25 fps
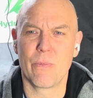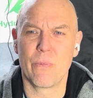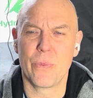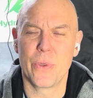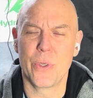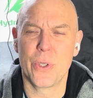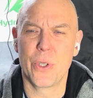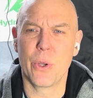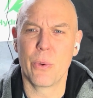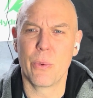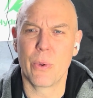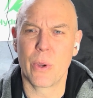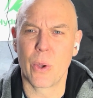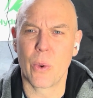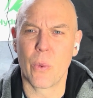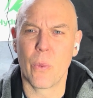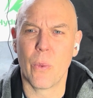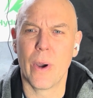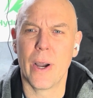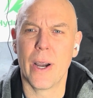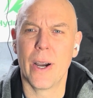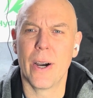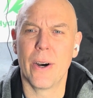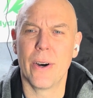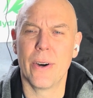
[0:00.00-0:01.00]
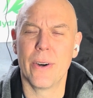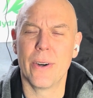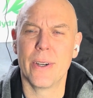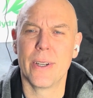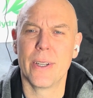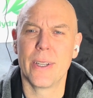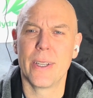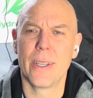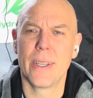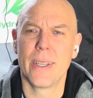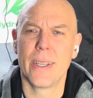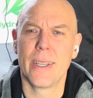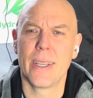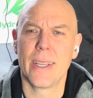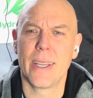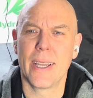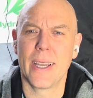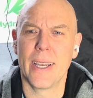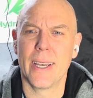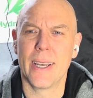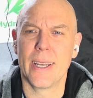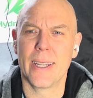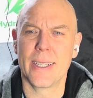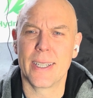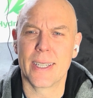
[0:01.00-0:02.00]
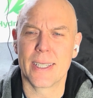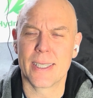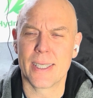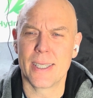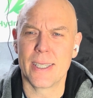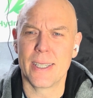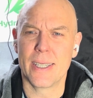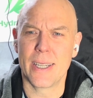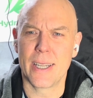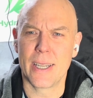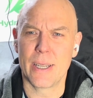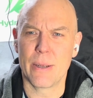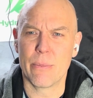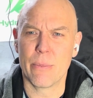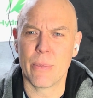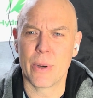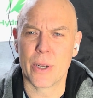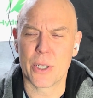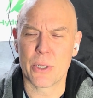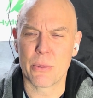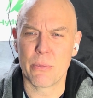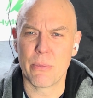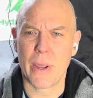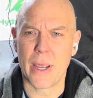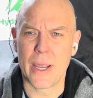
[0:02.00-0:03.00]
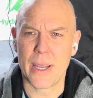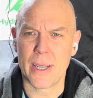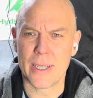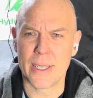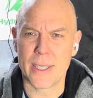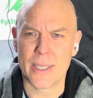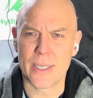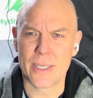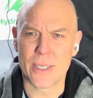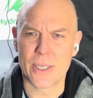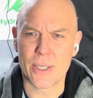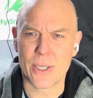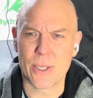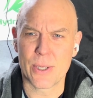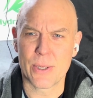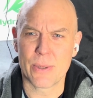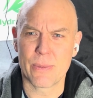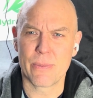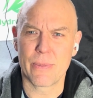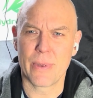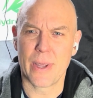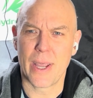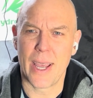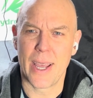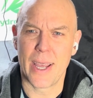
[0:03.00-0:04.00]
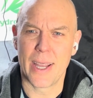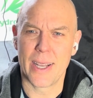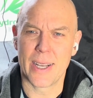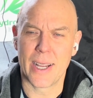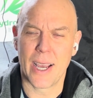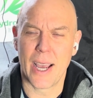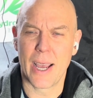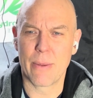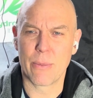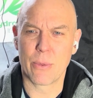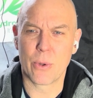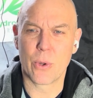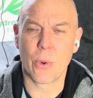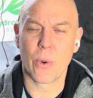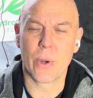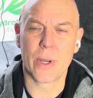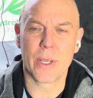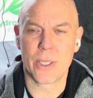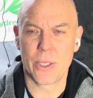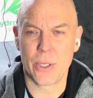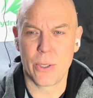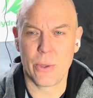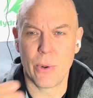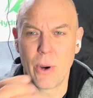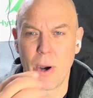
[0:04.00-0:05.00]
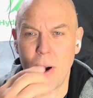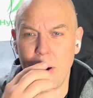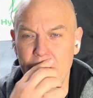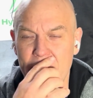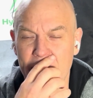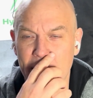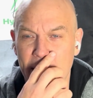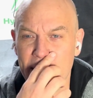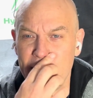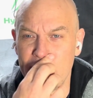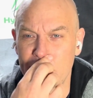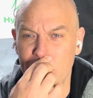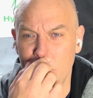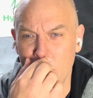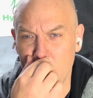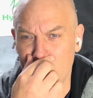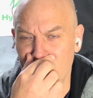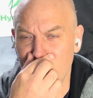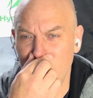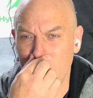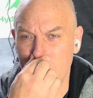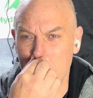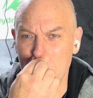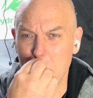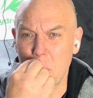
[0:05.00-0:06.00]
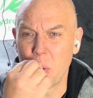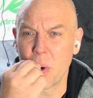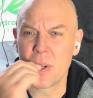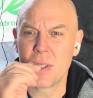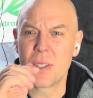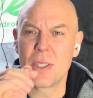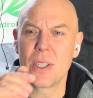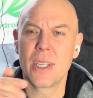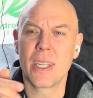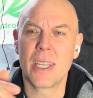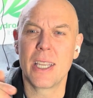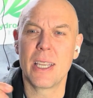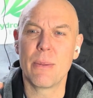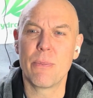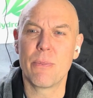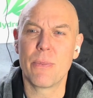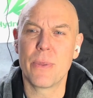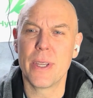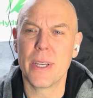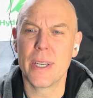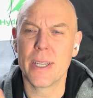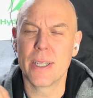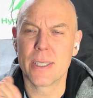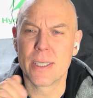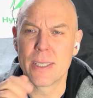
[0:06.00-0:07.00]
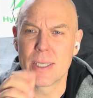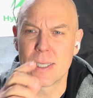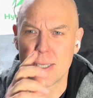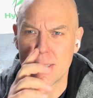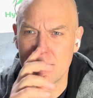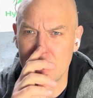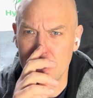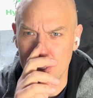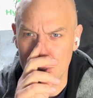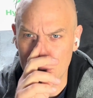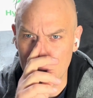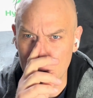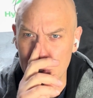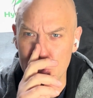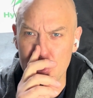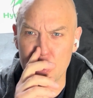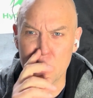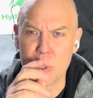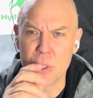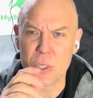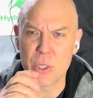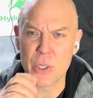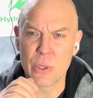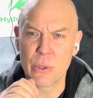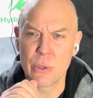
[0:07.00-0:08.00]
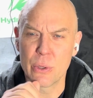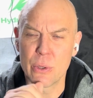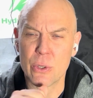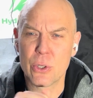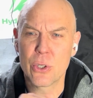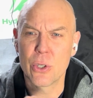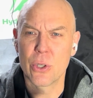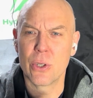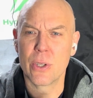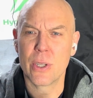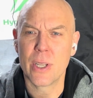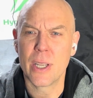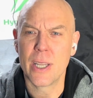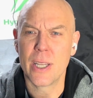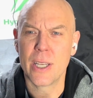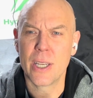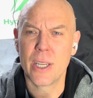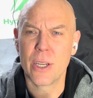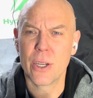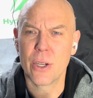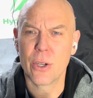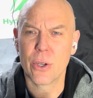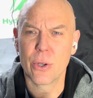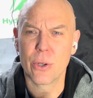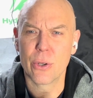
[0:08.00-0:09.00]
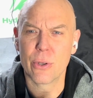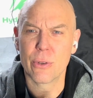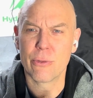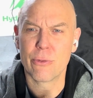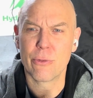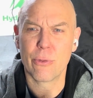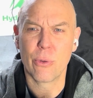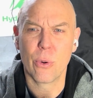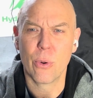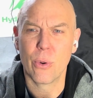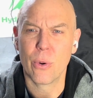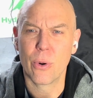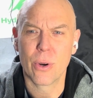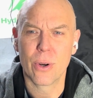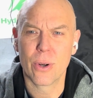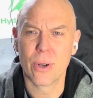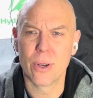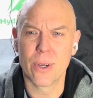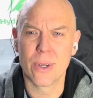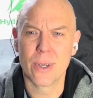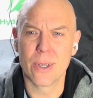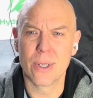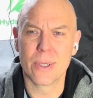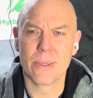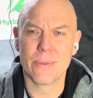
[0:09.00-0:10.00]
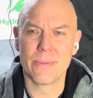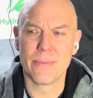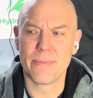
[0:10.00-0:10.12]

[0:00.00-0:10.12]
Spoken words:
doing well. Doesn't need much maintenance. And I'm going to, on that note, I'm going to keep this nutrient solution in here for